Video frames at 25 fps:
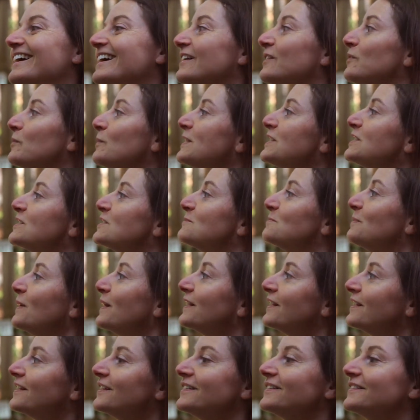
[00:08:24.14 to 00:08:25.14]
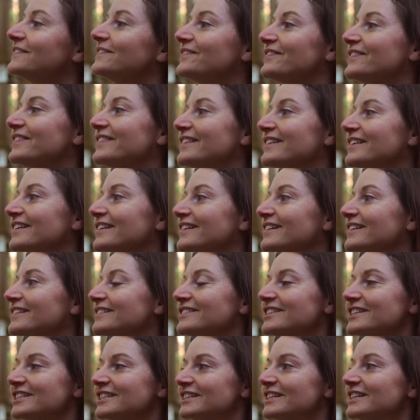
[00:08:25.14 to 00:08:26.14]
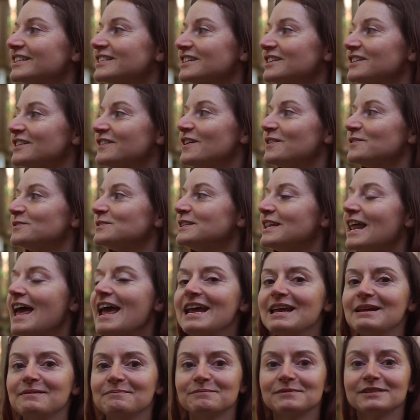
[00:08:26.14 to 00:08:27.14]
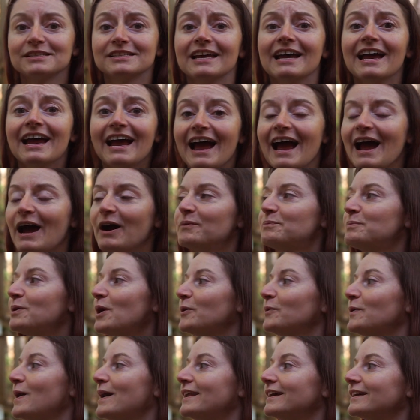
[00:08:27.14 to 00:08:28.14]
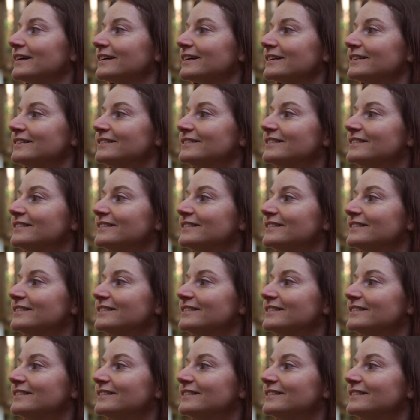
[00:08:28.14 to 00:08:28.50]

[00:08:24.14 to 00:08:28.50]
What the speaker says: witch's butter. Just listen to those names! How poetic.